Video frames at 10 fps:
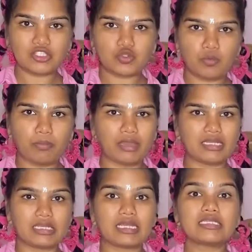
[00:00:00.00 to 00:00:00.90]
2
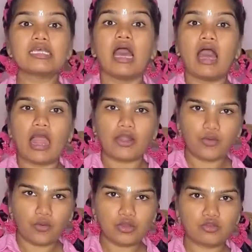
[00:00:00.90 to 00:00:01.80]
paintings are
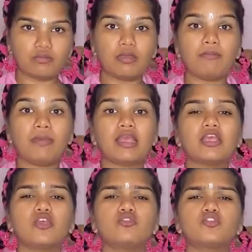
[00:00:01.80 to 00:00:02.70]
going to be
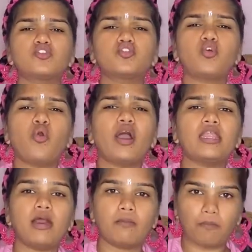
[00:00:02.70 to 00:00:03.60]
making you so
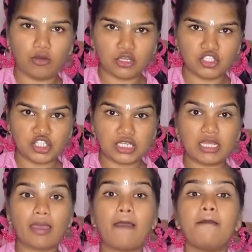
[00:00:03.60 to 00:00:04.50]

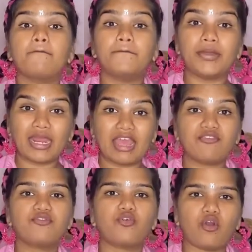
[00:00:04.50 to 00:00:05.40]
unapologetic,
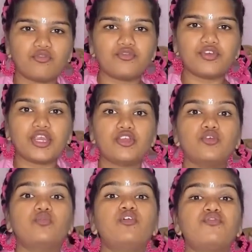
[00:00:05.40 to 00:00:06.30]
brave, confident. You
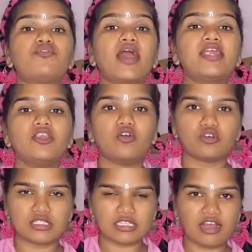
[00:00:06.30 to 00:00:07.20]
will find
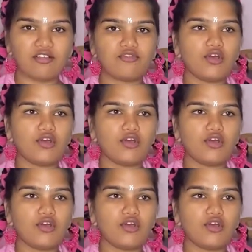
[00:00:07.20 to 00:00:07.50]
yourself,